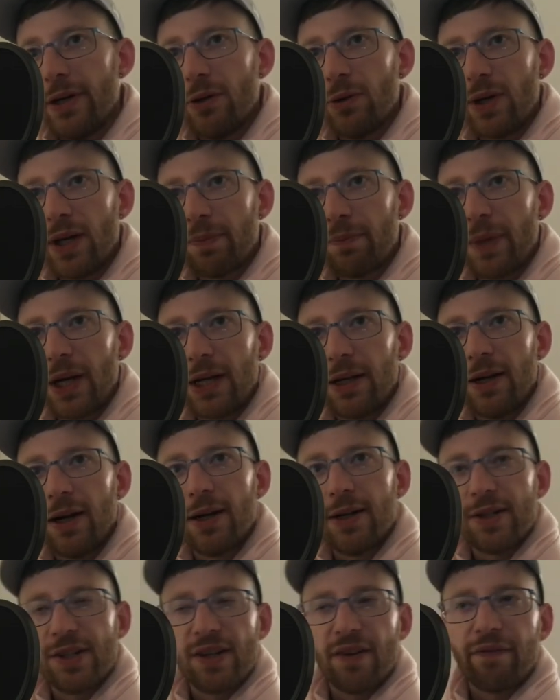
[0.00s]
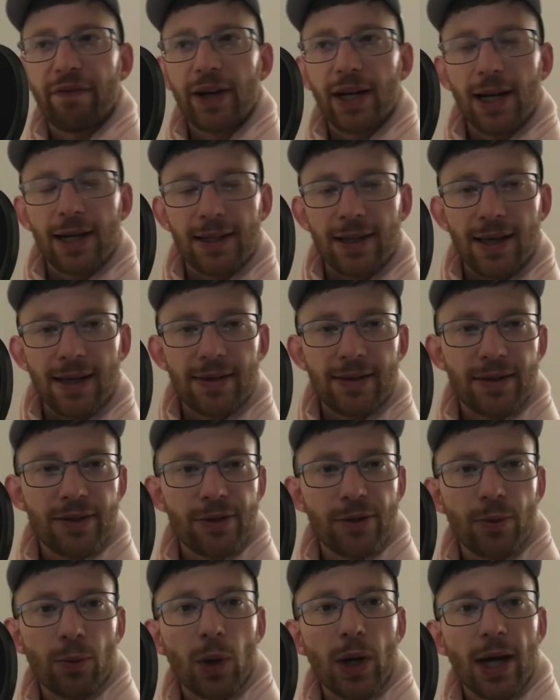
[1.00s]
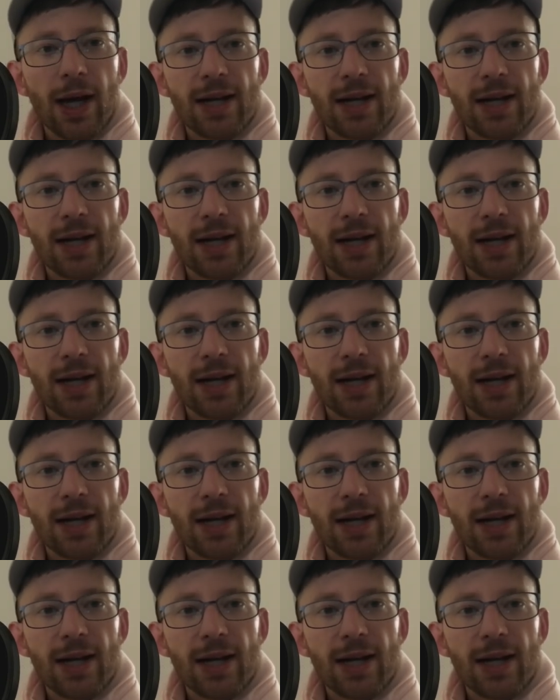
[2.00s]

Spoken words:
Look at my car." Something like that. And so what